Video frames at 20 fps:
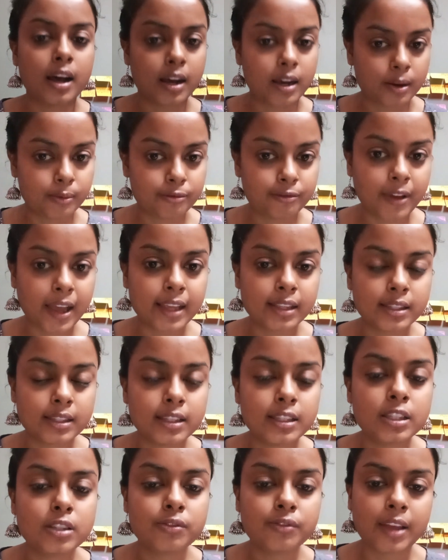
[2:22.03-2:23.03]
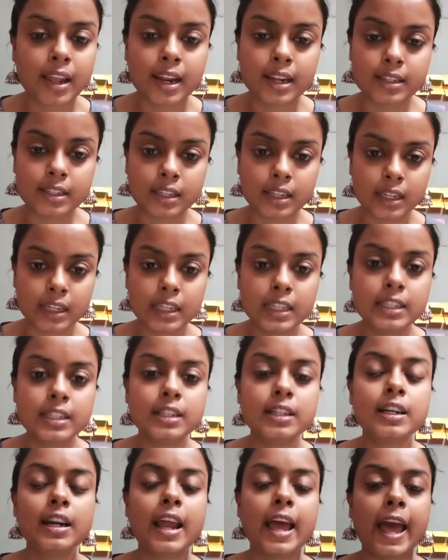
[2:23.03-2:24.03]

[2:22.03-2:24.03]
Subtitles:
a fascist fanatic leader